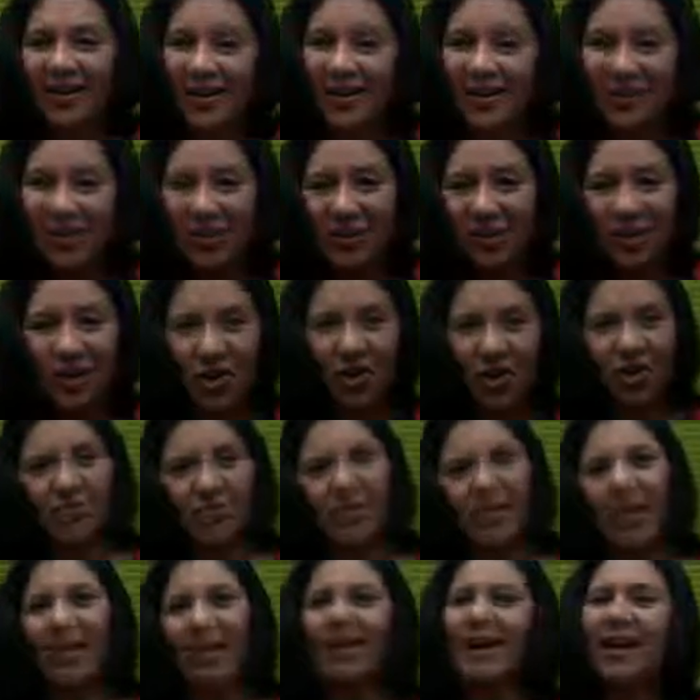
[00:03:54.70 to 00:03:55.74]
decision of
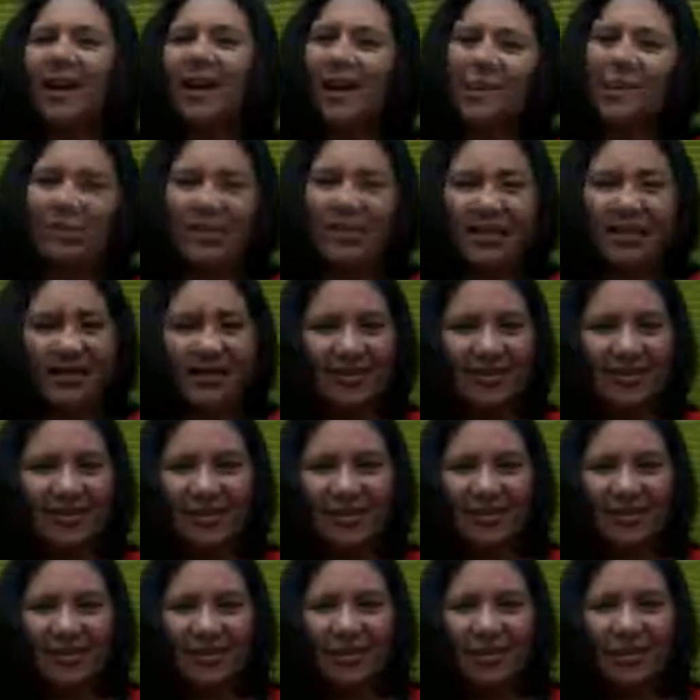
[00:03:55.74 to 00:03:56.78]
buying a house.
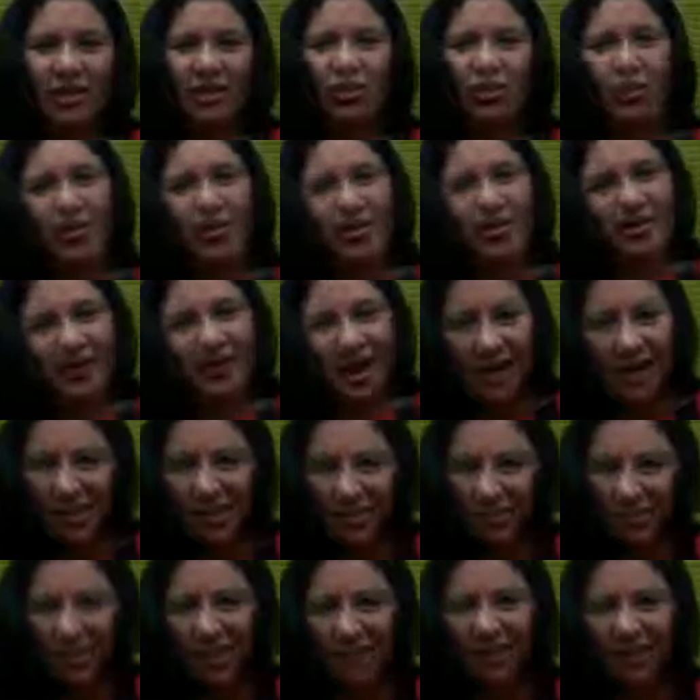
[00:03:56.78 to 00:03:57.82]
So it
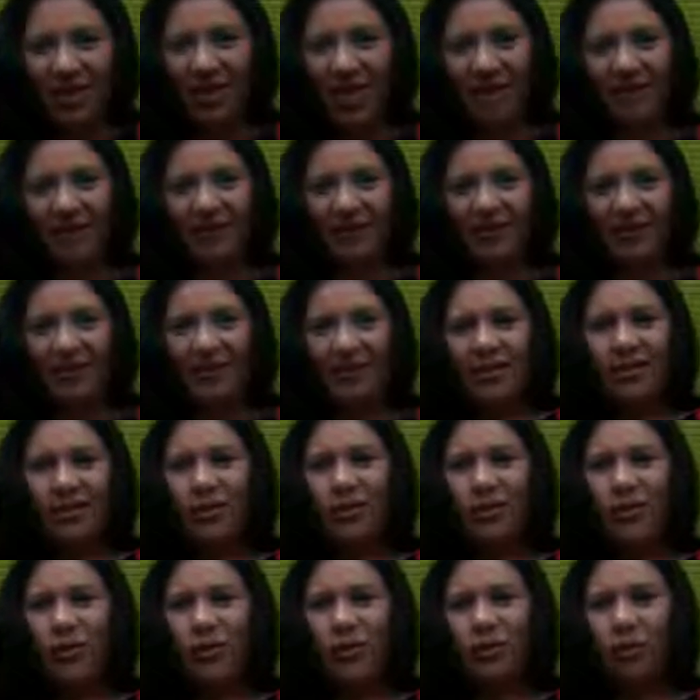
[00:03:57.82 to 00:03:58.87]
starts from there.
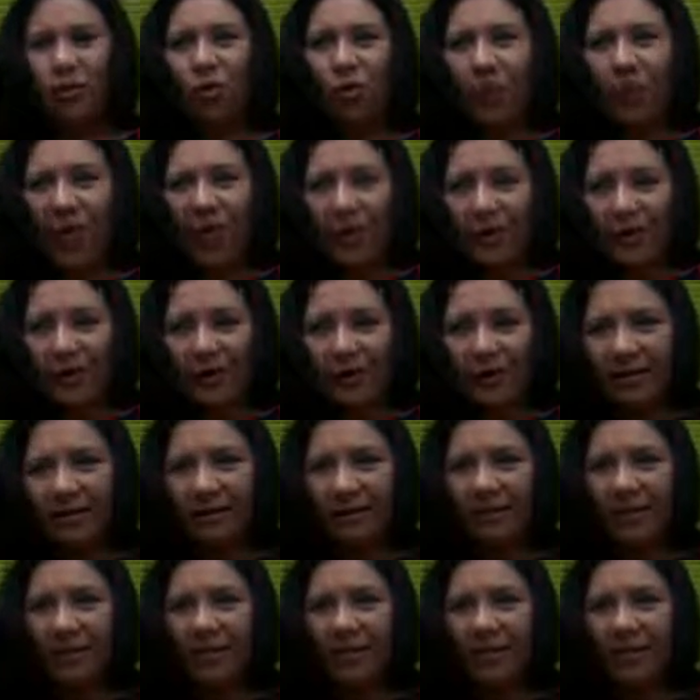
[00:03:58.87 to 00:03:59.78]
So no matter,